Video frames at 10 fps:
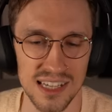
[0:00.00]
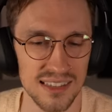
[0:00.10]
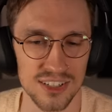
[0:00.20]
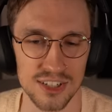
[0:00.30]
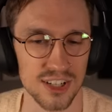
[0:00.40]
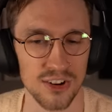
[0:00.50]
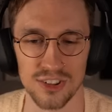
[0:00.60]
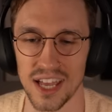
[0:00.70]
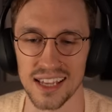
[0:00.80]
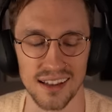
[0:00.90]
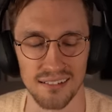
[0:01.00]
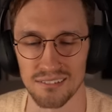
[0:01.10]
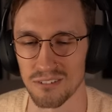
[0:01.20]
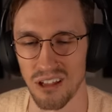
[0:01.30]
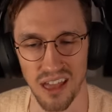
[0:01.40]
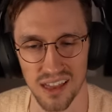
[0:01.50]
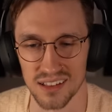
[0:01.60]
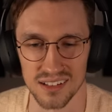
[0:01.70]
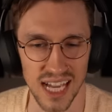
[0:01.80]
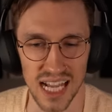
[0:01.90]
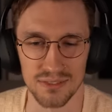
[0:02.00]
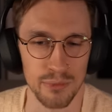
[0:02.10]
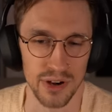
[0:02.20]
teeth just are like, kind of